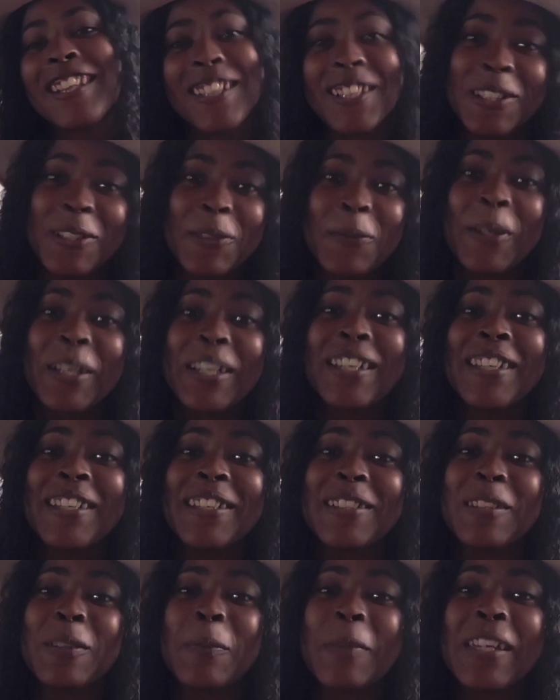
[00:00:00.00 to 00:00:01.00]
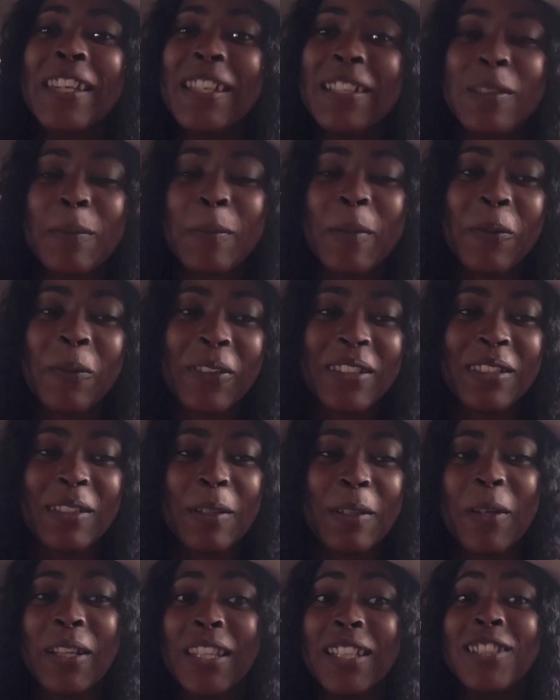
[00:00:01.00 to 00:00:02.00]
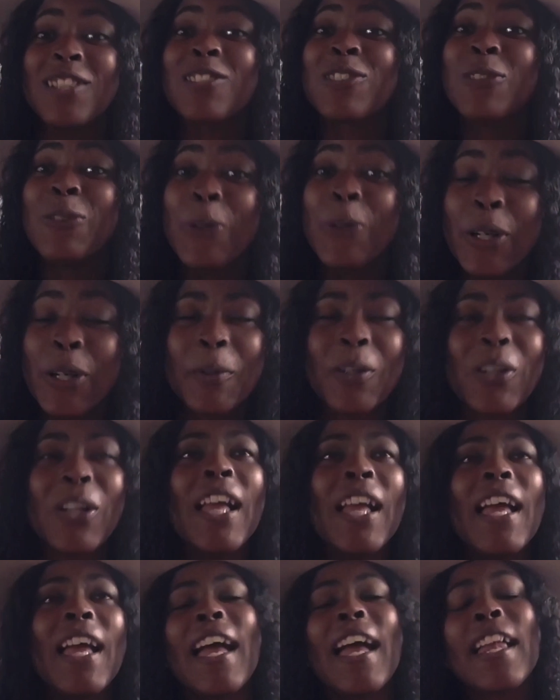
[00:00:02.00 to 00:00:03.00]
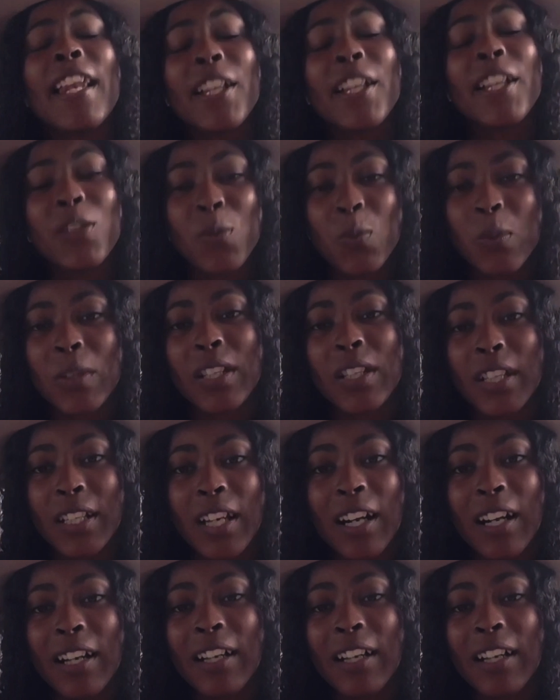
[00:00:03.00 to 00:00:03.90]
this is what it is to be intimate with someone. This is normal. And it's really not.